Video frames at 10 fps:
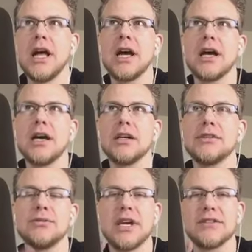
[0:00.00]

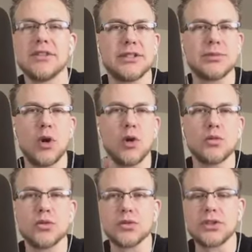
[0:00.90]
uh, we had like some
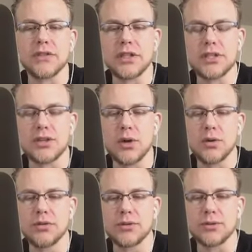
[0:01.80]
homeschool stuff that she's
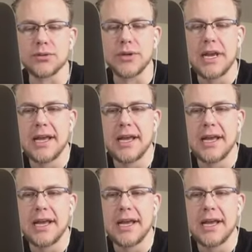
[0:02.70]
going through,